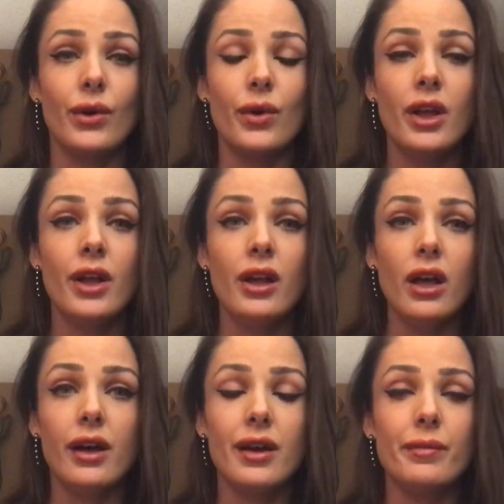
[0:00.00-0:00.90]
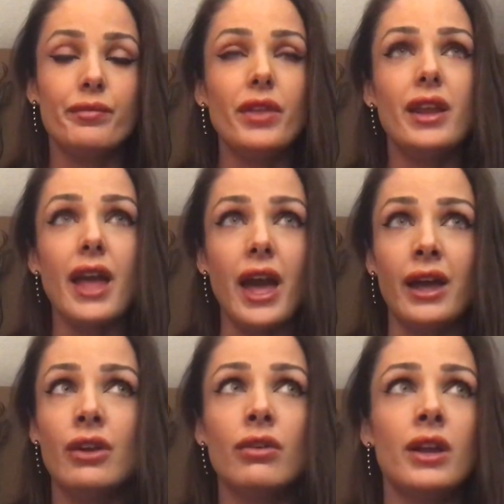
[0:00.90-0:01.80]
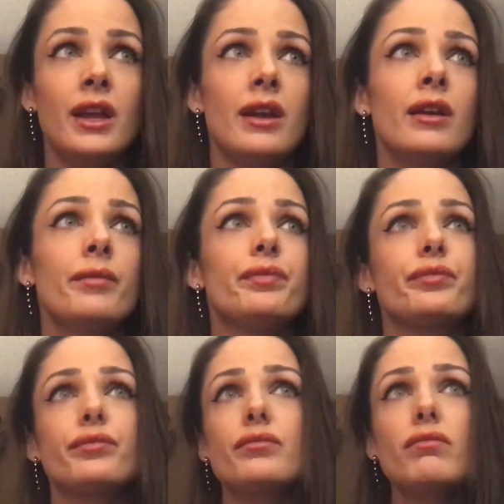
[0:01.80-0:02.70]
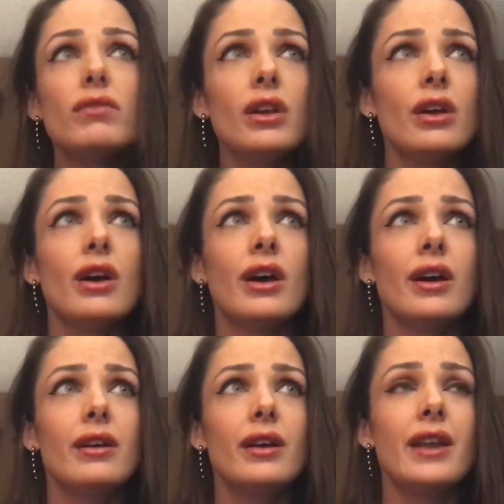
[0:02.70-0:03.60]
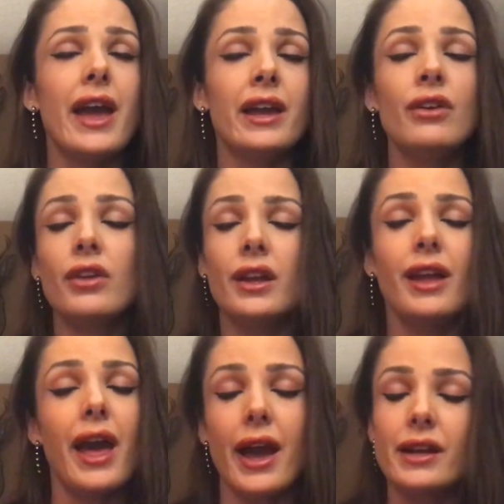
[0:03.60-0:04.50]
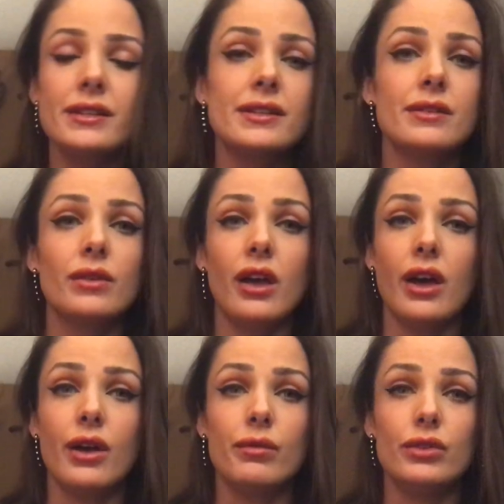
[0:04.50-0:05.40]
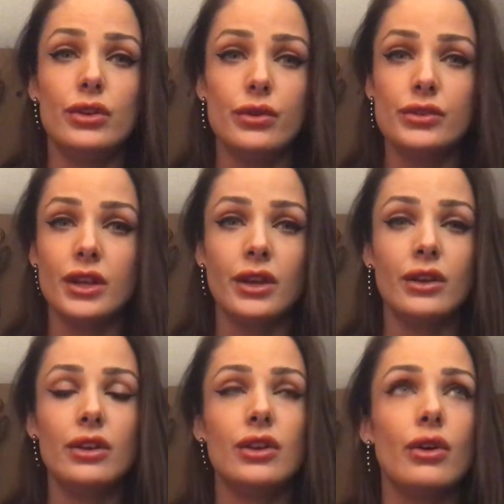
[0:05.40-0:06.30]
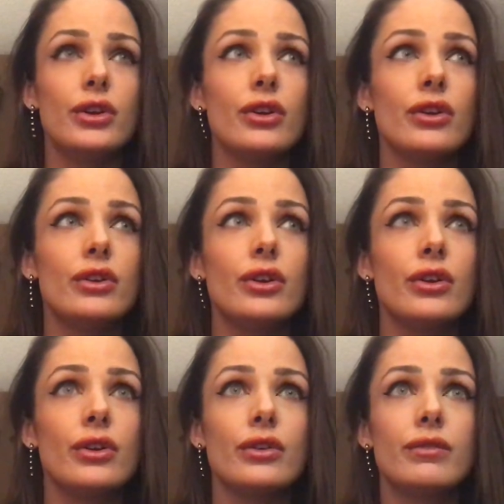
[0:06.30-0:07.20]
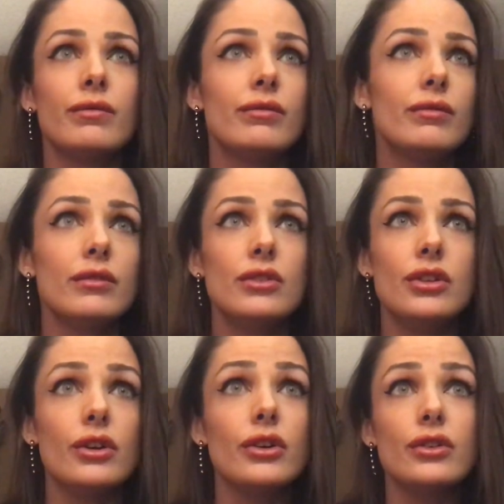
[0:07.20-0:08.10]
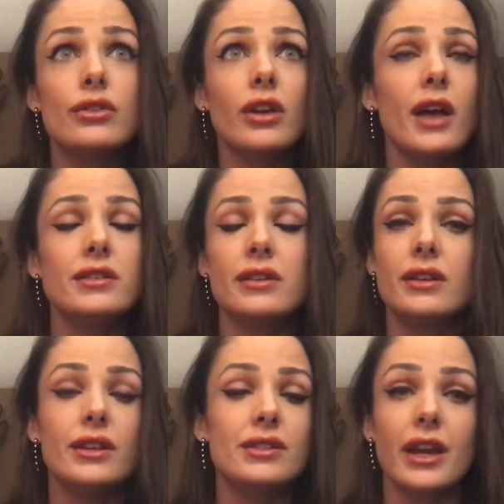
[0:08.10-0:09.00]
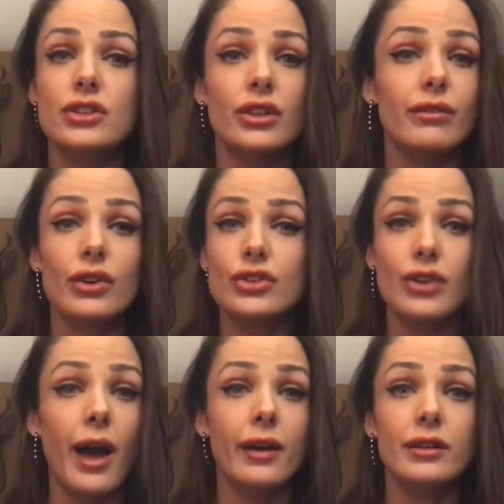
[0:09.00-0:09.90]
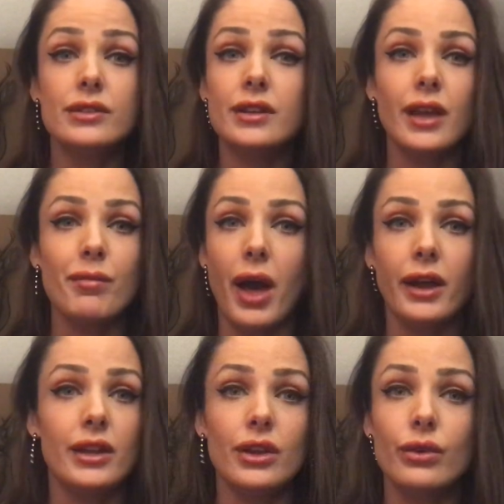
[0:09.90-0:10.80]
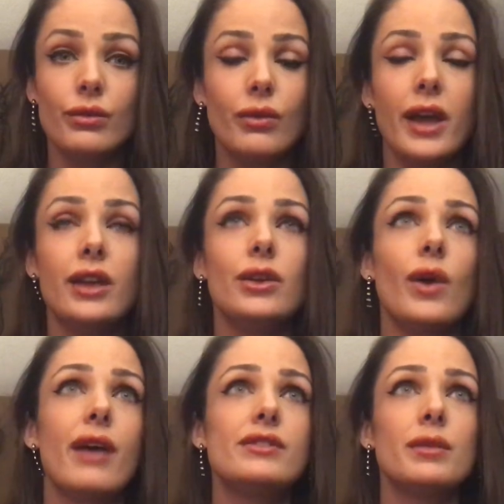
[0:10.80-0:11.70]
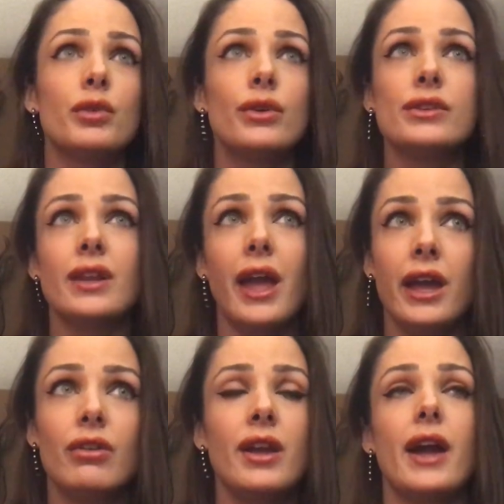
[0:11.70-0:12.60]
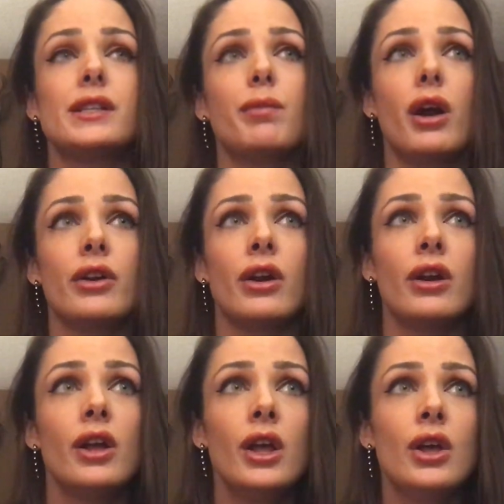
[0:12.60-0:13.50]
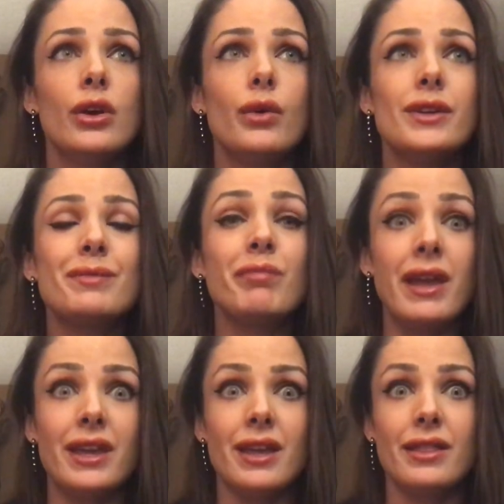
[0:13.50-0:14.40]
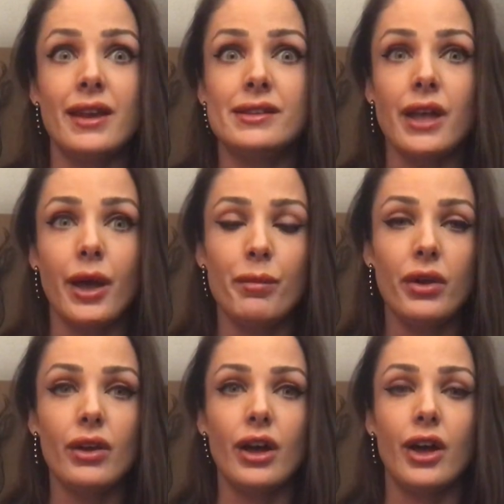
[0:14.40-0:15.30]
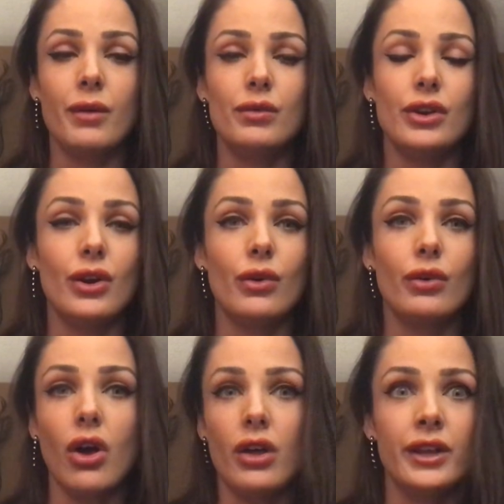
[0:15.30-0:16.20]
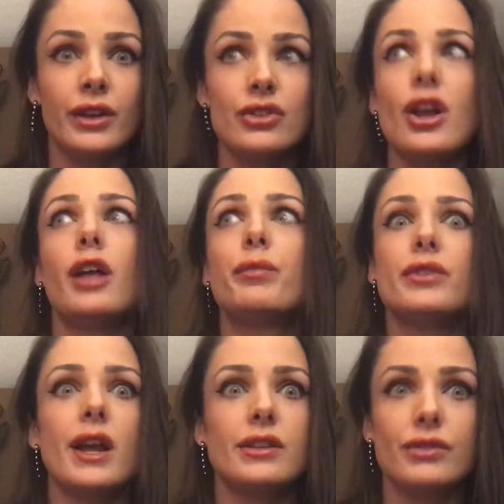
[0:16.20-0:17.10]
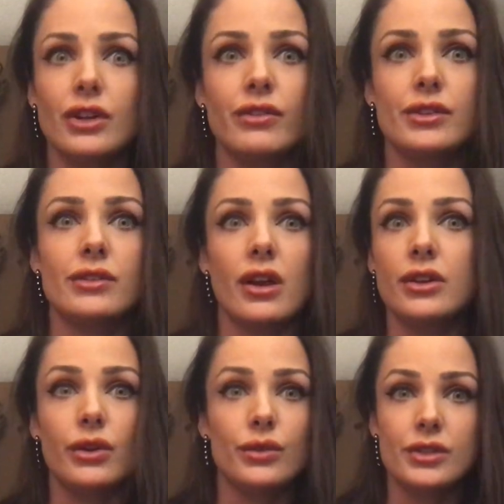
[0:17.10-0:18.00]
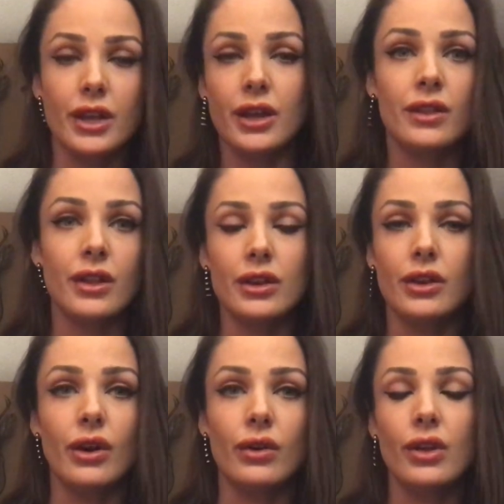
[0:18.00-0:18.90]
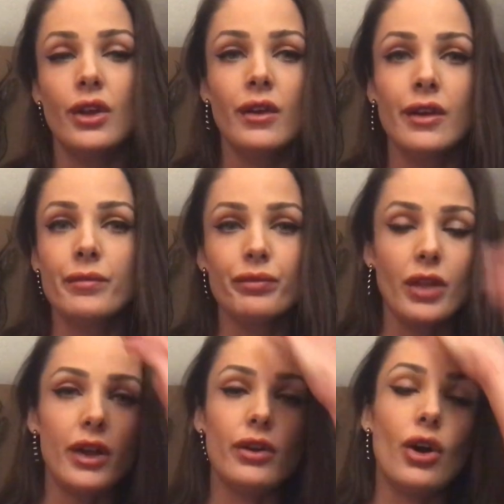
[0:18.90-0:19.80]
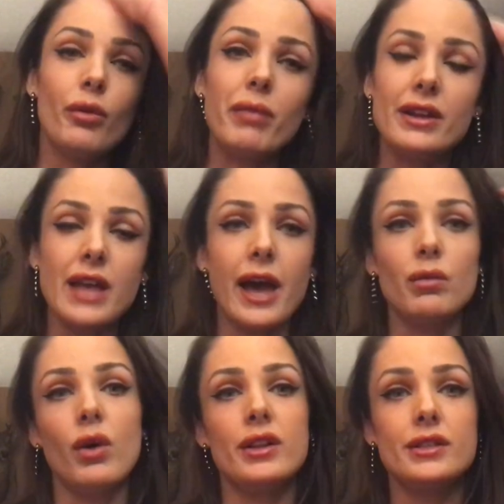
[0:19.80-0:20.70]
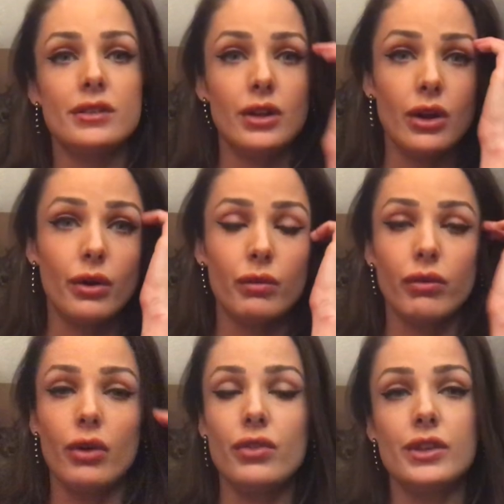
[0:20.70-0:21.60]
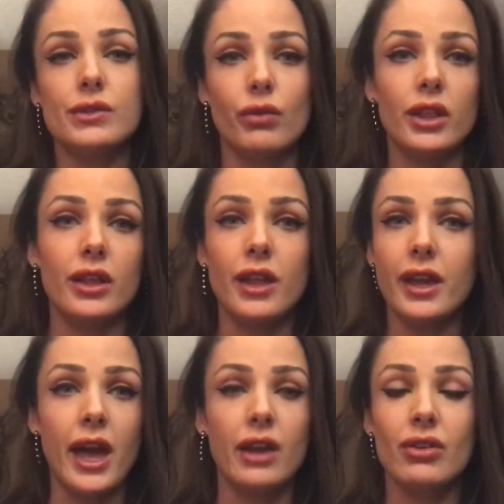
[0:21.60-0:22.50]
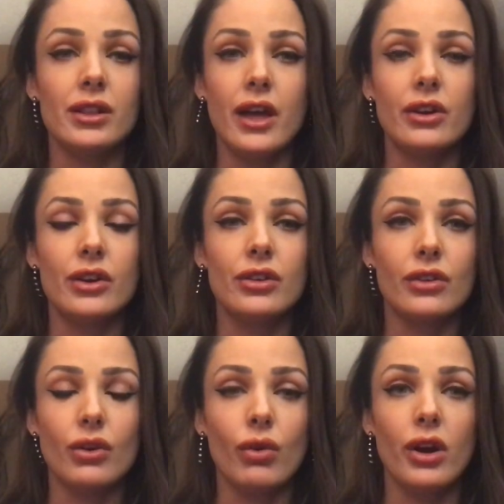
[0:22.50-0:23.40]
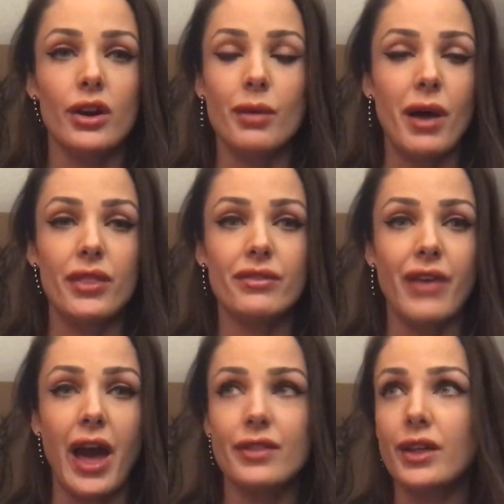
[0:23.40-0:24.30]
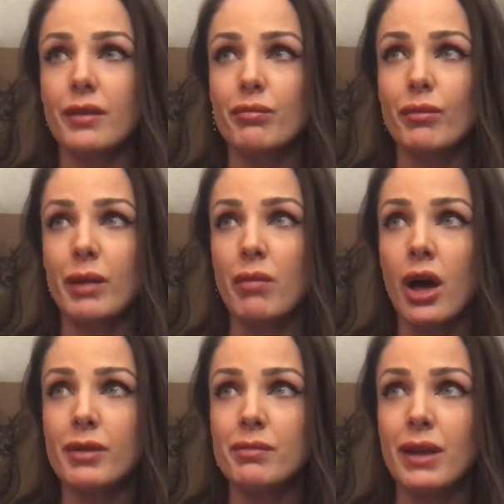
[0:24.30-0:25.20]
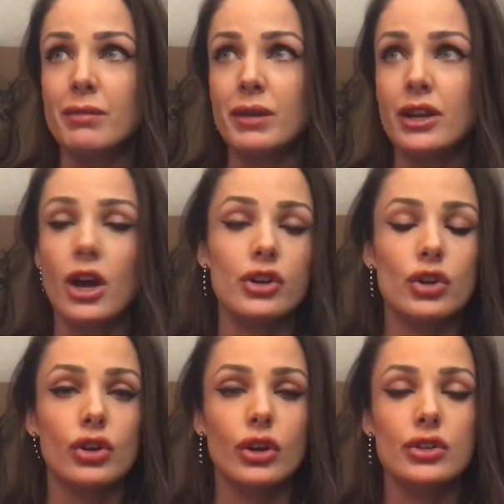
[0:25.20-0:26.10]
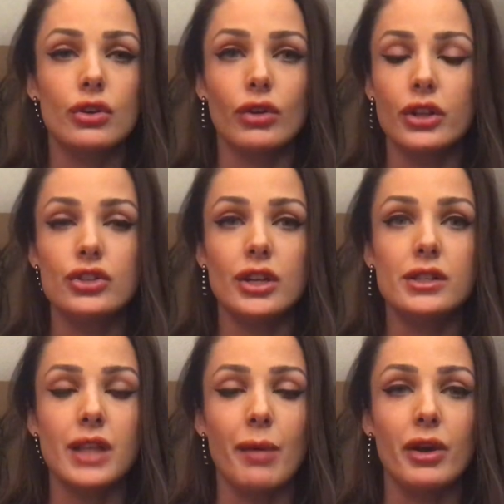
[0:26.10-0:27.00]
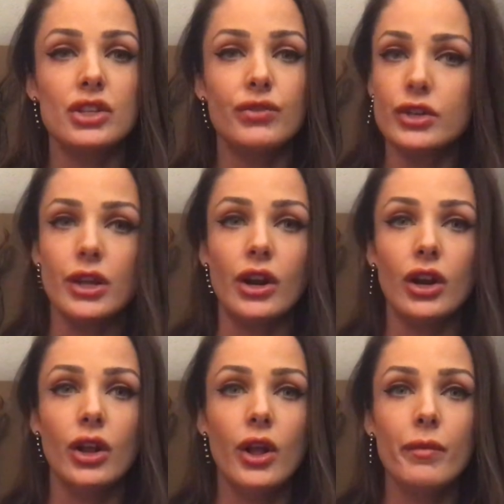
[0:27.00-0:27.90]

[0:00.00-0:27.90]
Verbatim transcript: know um, an angry uh, an angry ex um, using you know your your your custody schedule of your child to get back at you right you have someone who is an angry ex-partner who is making things up um, you know calling child protective services on you saying that you know I don't know. My dad once, you know, wrote this really like angry letter to the court about the fact that my mom had made me an undercooked grilled cheese sandwich for dinner